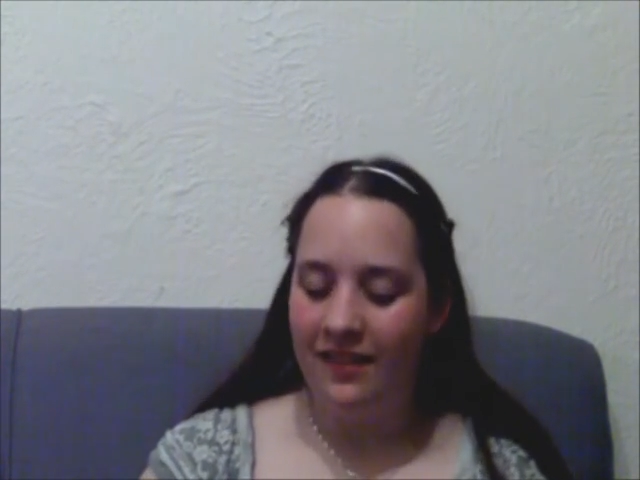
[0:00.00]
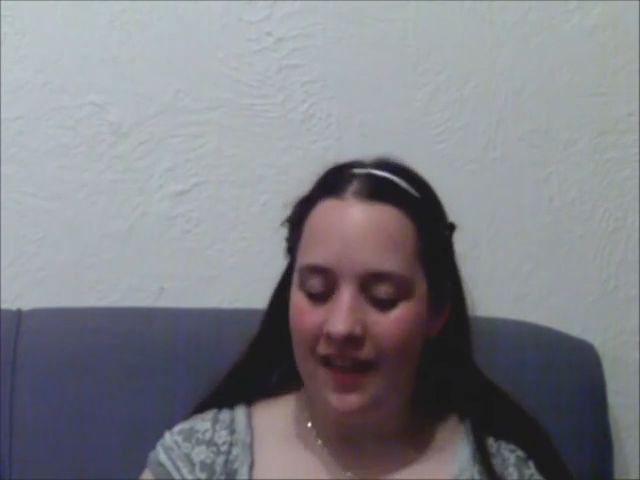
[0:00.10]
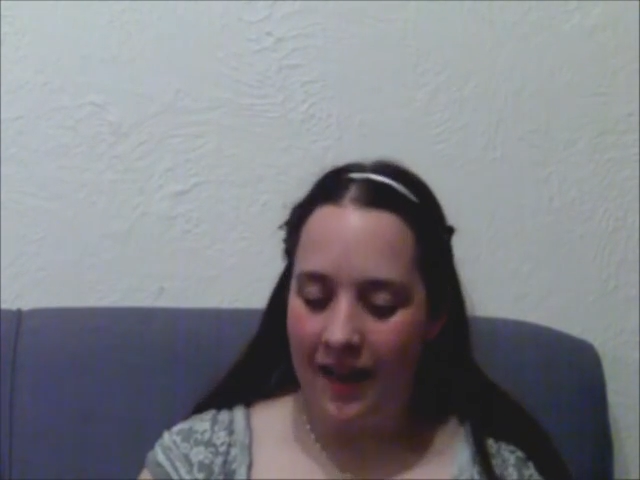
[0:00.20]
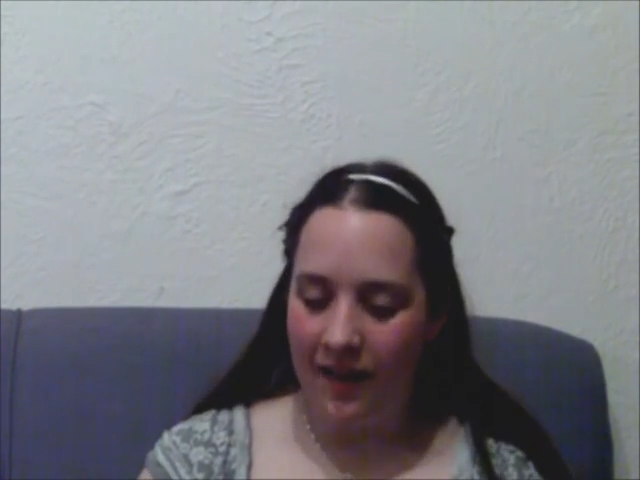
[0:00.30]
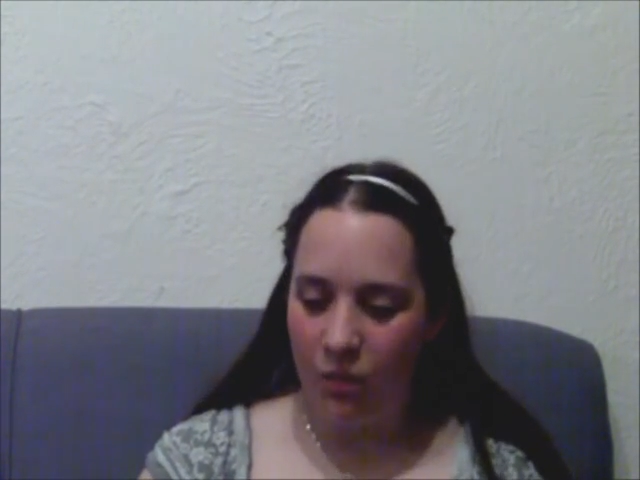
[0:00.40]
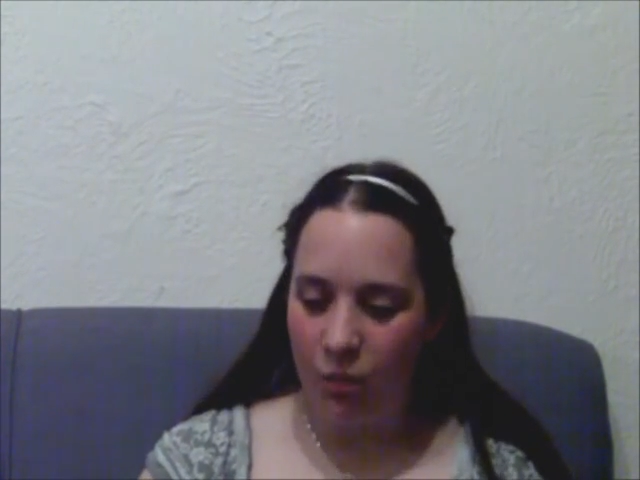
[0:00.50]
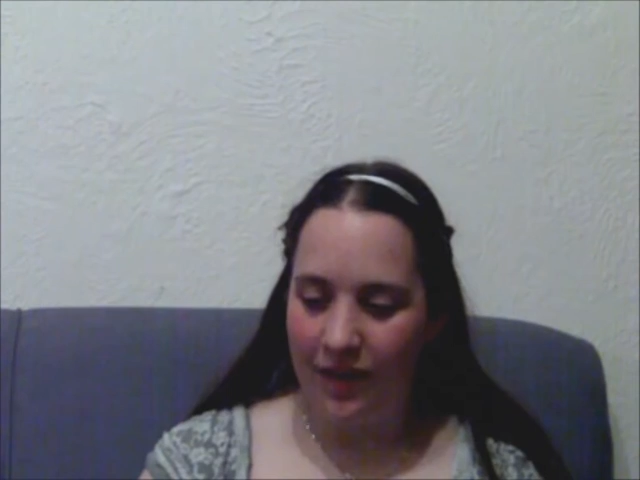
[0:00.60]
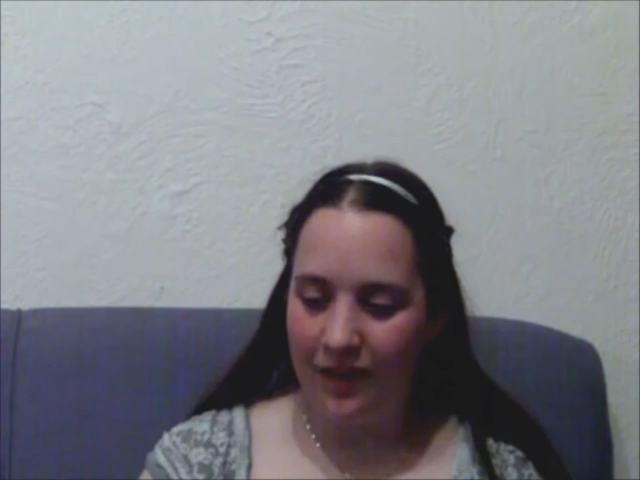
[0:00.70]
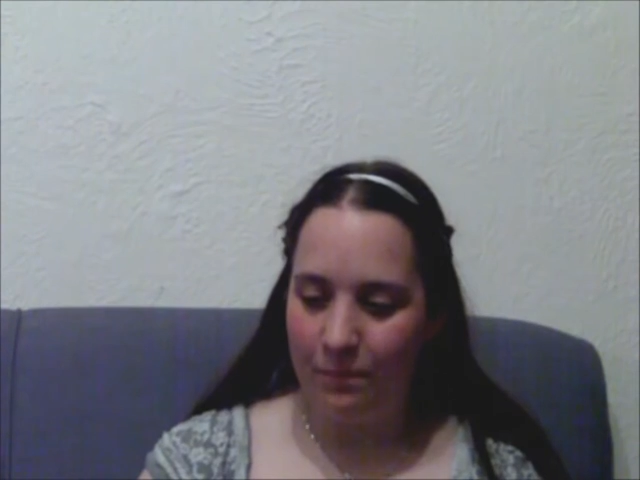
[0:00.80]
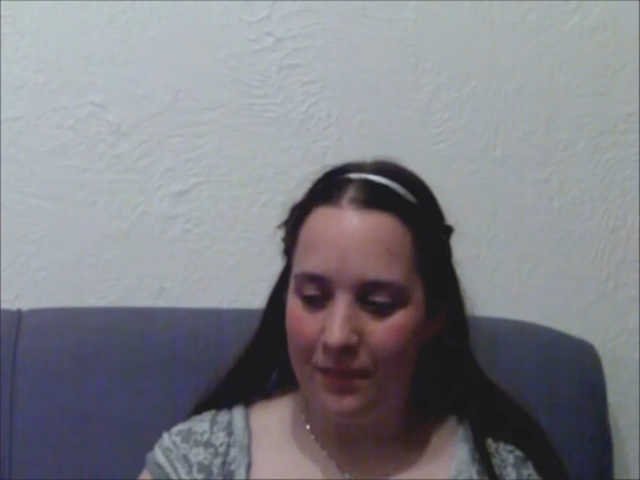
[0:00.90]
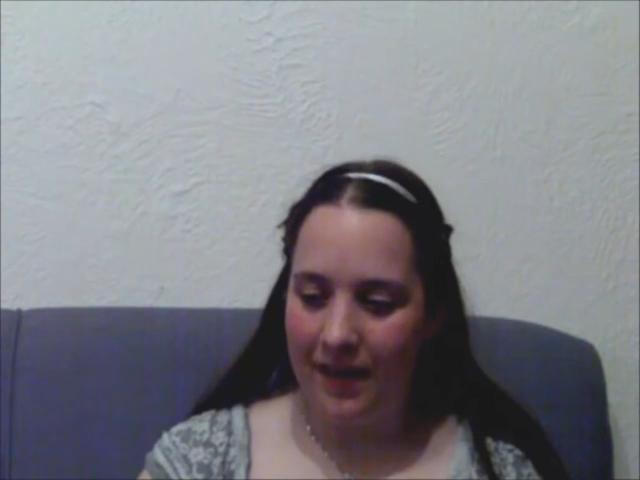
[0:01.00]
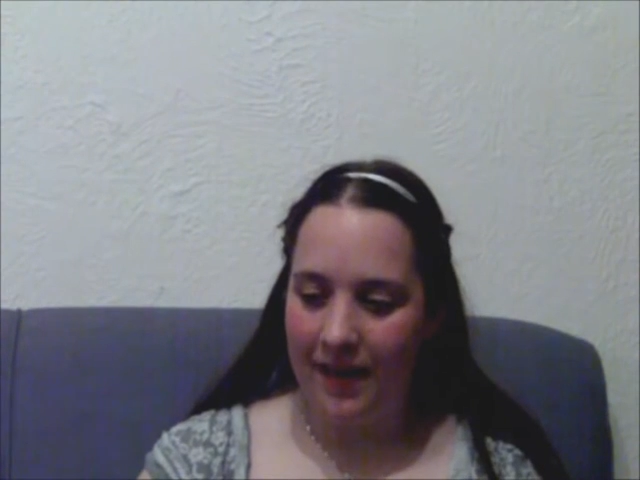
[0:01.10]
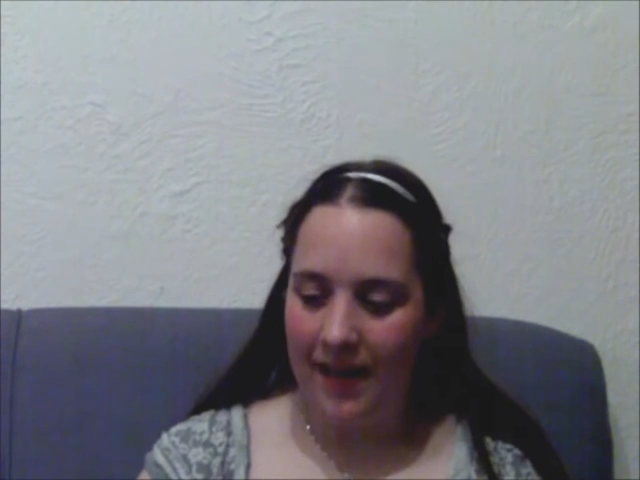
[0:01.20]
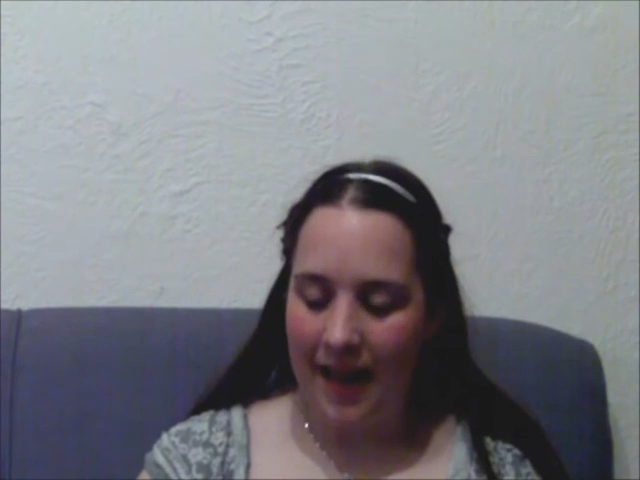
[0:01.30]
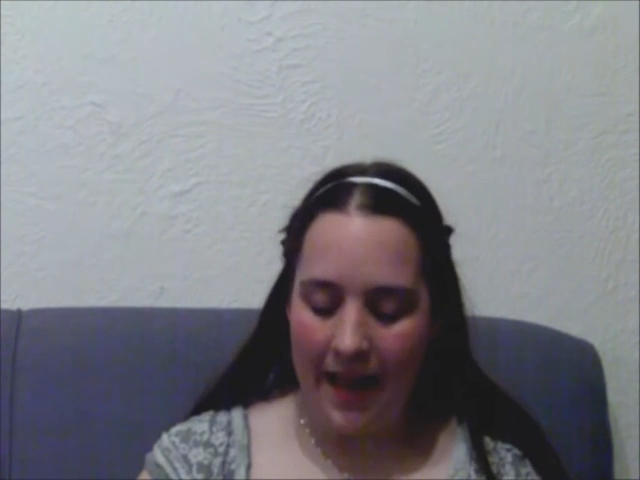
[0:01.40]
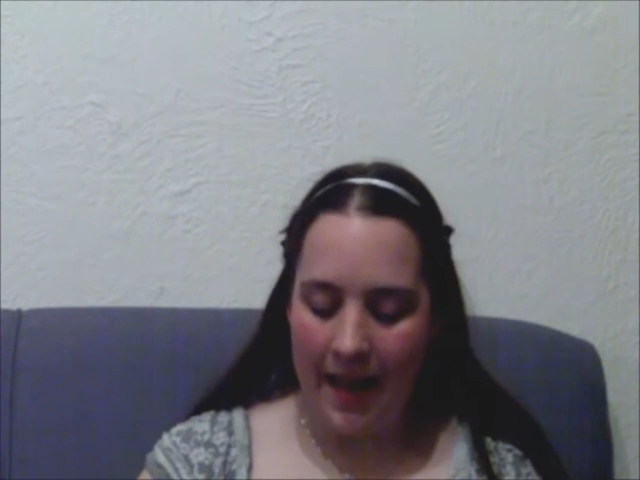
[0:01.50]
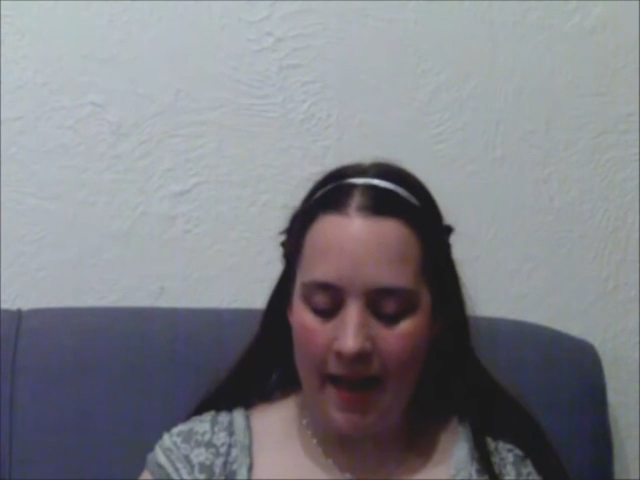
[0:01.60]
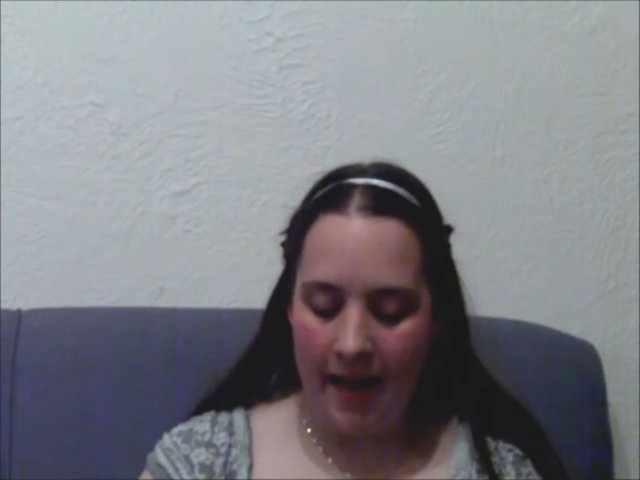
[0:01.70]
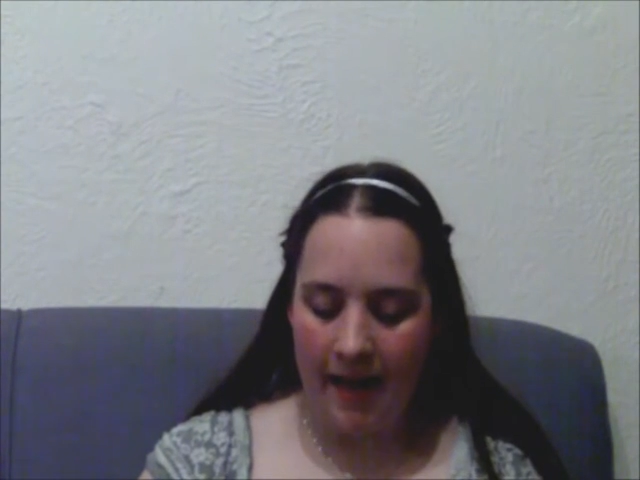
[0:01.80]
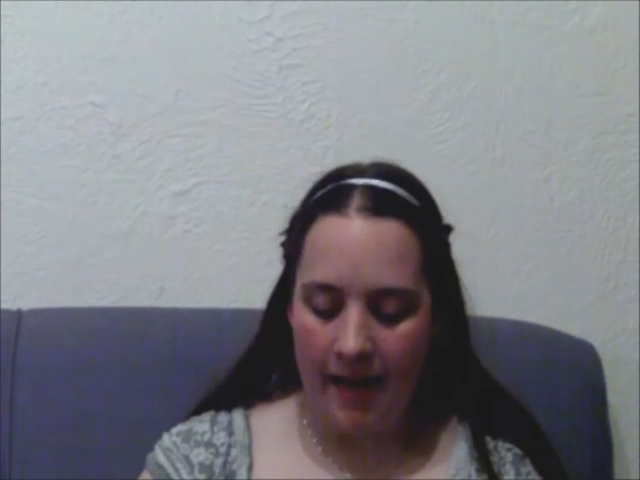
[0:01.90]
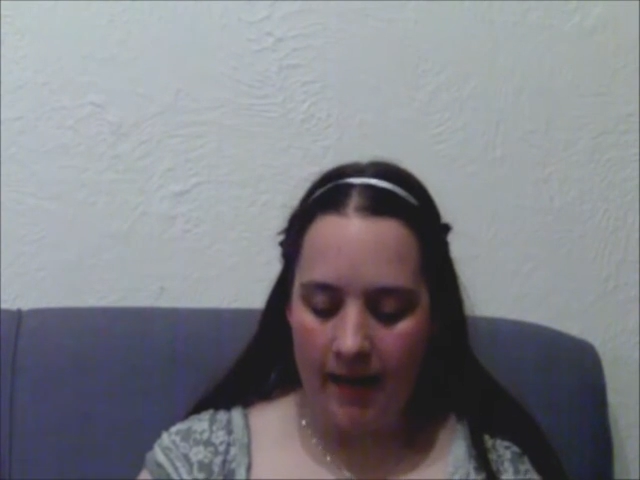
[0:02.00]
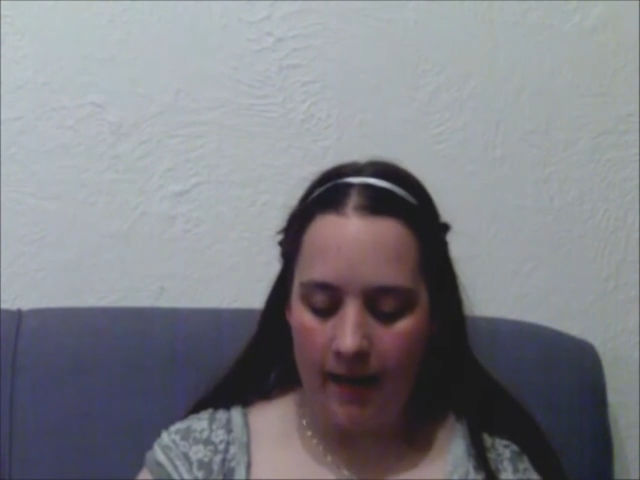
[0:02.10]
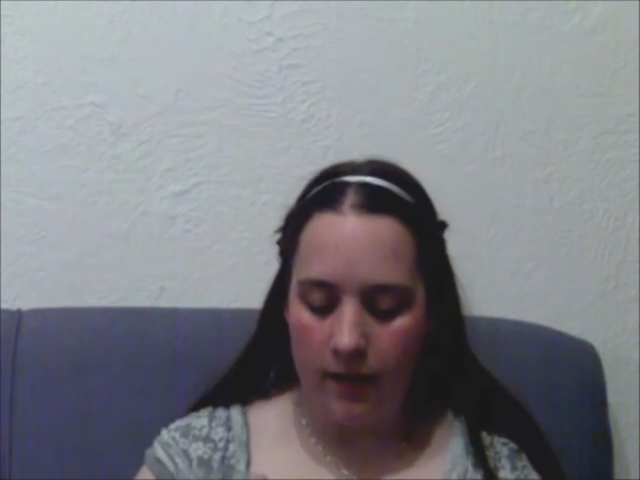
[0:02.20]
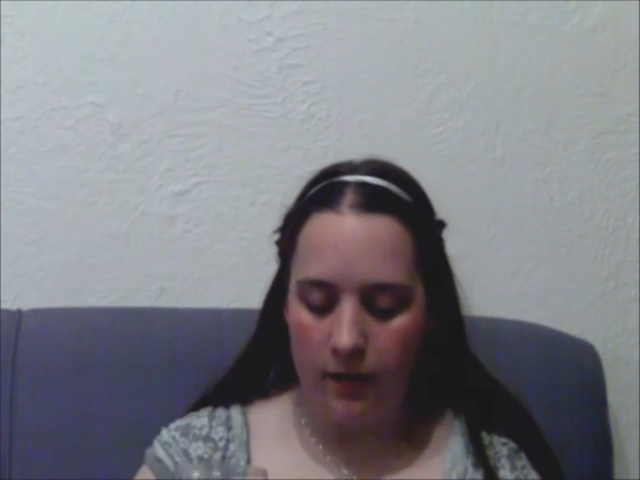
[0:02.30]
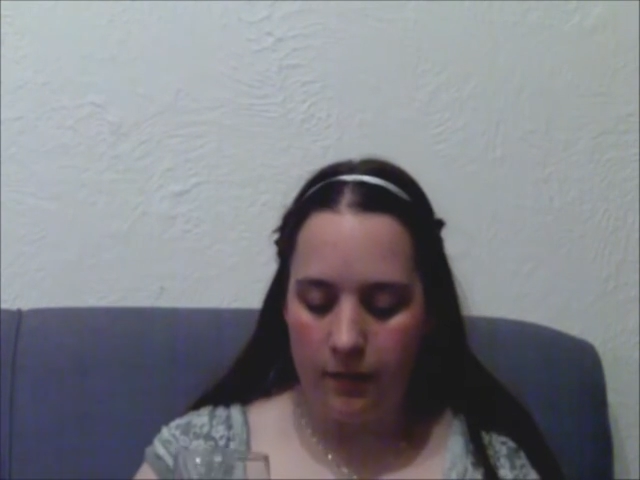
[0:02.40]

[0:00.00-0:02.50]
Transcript: There will be a